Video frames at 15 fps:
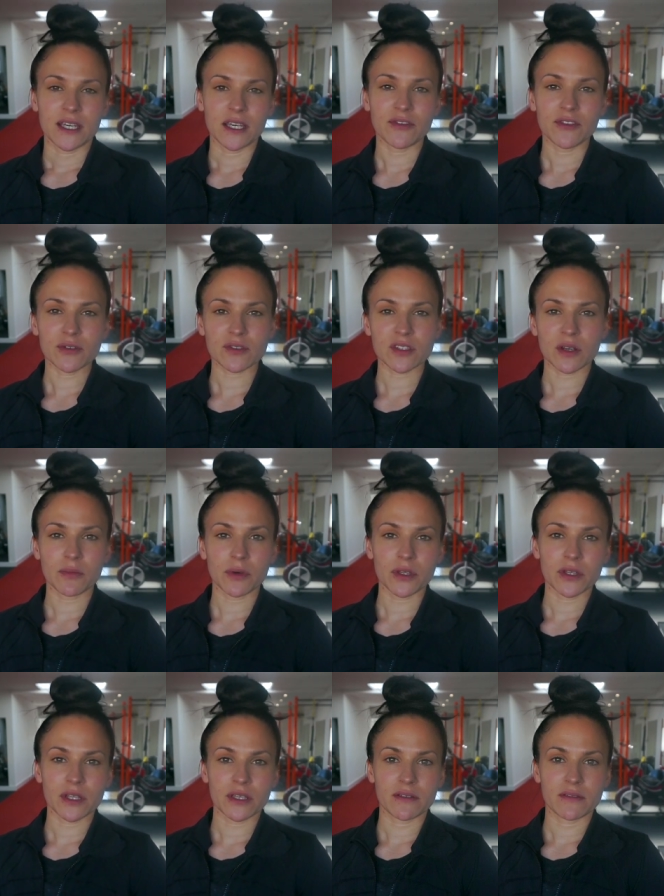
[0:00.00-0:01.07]
if you're
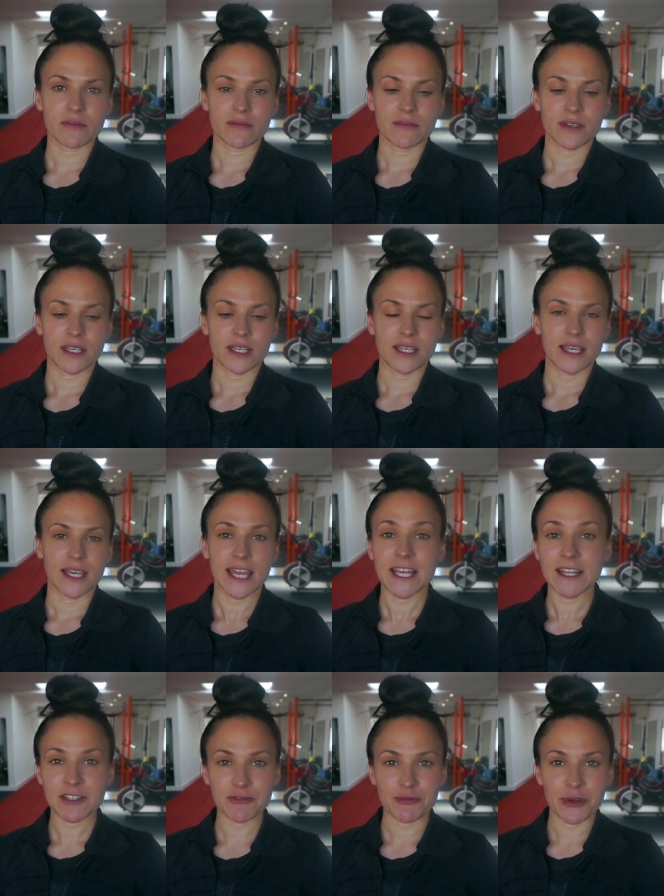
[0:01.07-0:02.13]
someone that
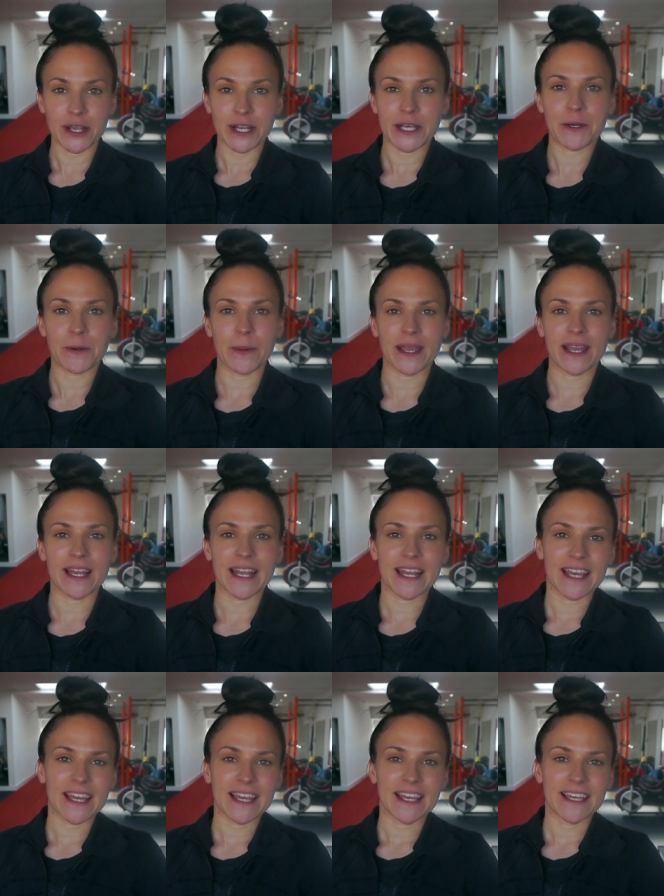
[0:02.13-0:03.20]
eats really
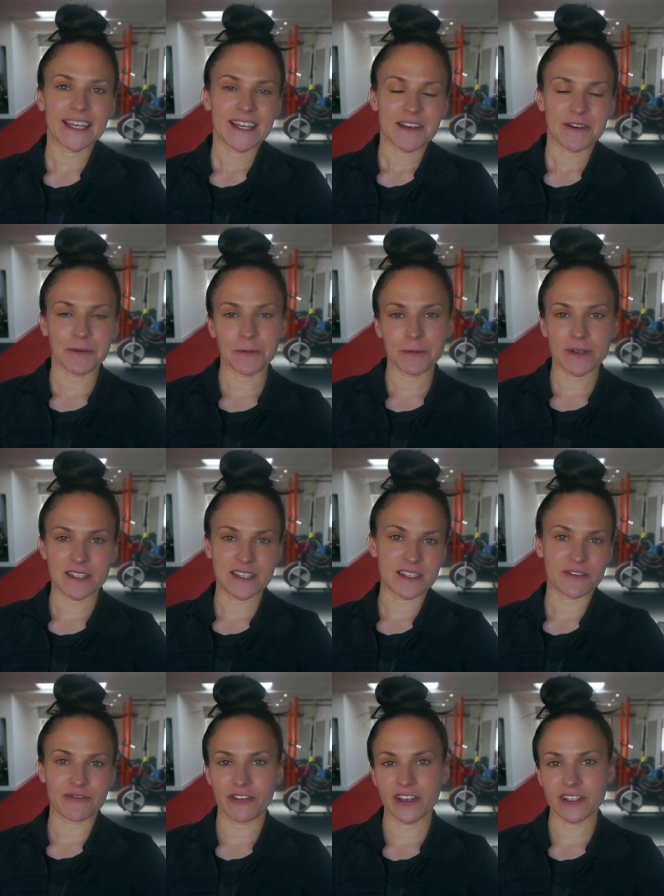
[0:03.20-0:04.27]
quickly, always is
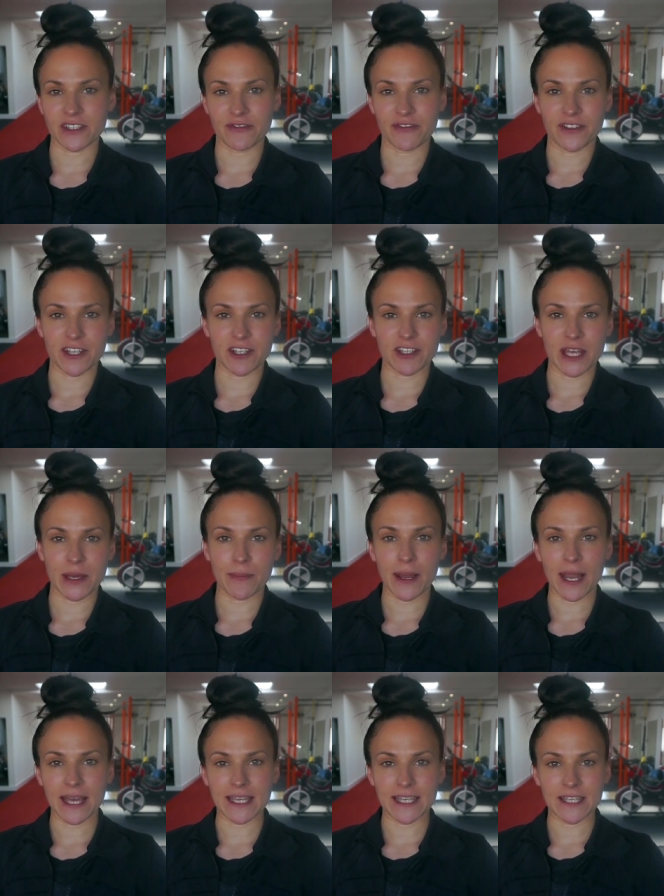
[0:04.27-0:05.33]
the first to finish their
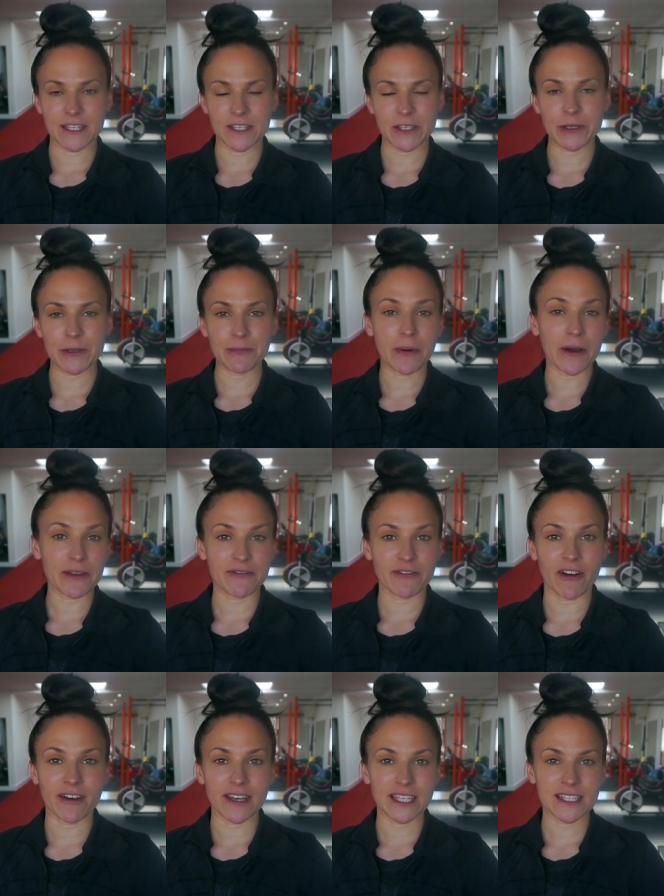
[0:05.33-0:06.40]
plate, you might
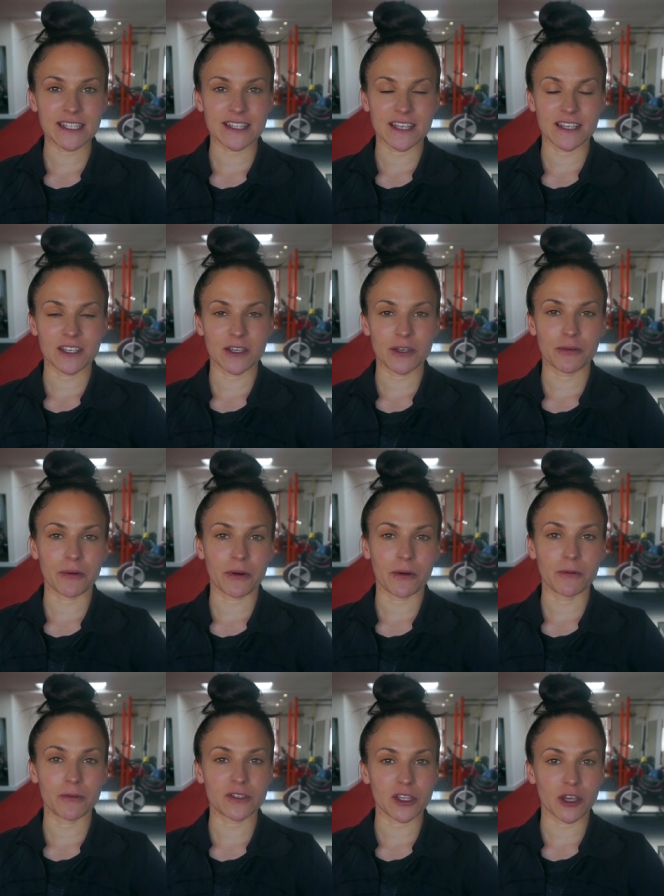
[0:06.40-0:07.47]
find that you
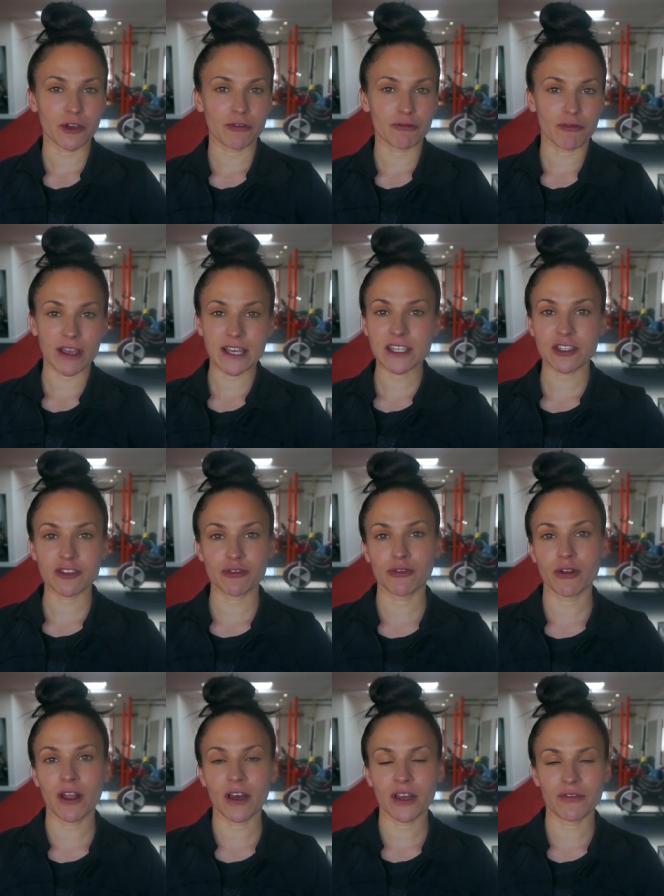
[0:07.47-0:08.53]
also race
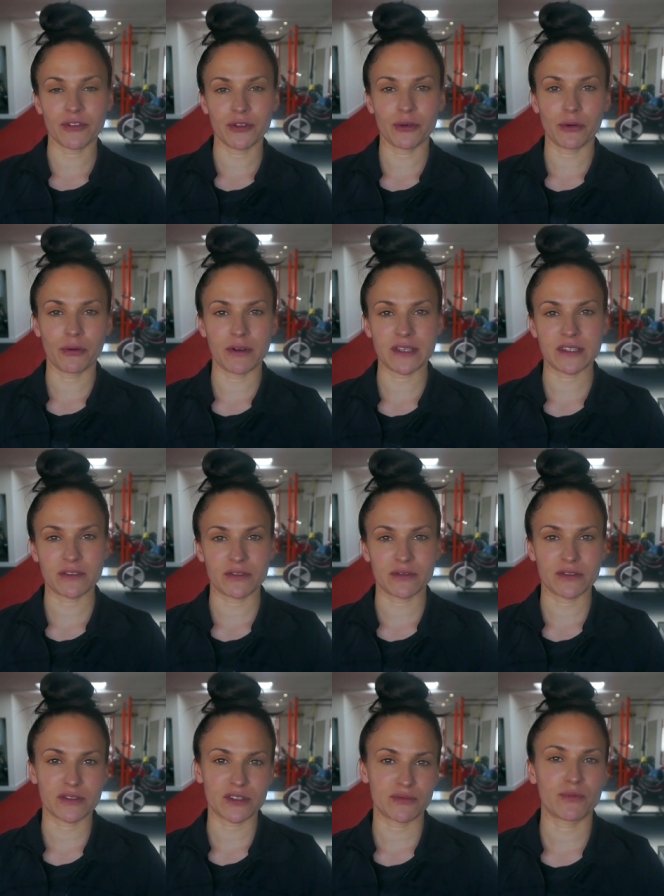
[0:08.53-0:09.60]
through life and you're
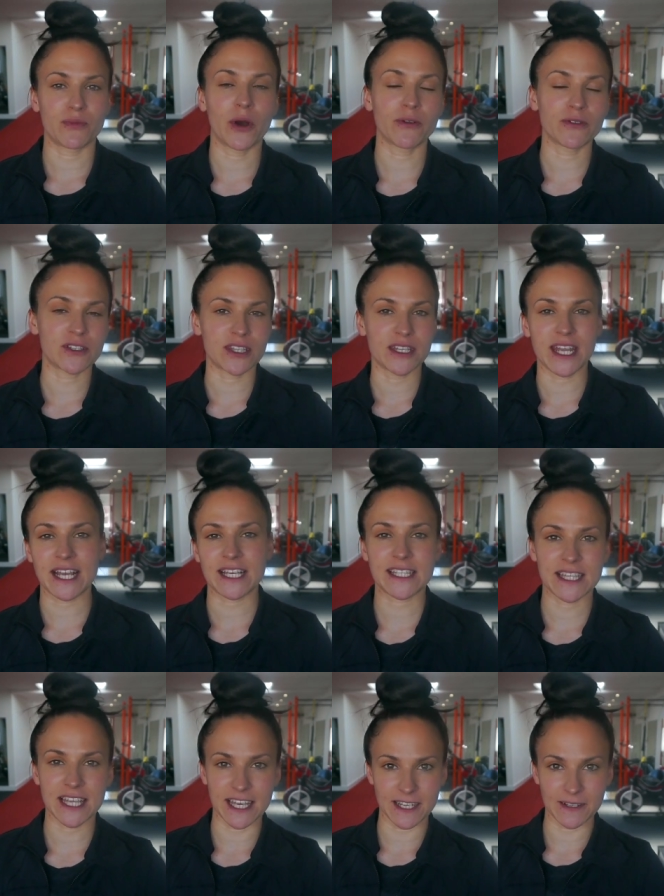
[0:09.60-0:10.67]
always on to the
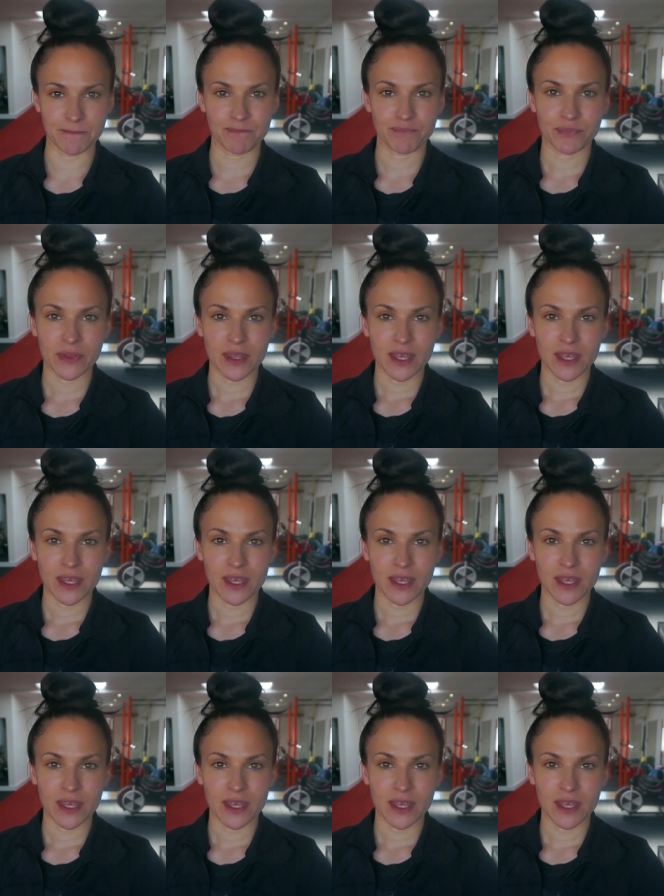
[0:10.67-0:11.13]
next thing.